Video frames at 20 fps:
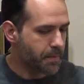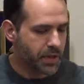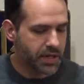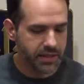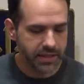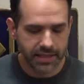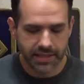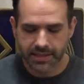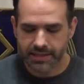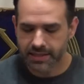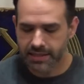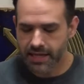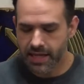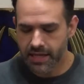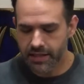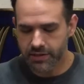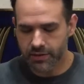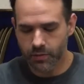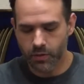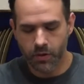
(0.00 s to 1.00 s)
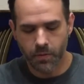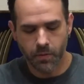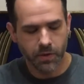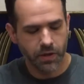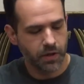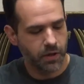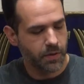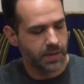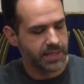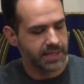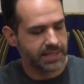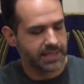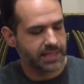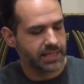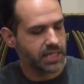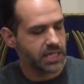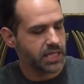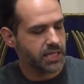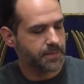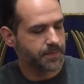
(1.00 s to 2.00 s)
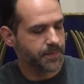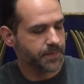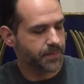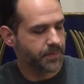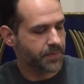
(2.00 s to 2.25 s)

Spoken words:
But let's get to what we all want to see.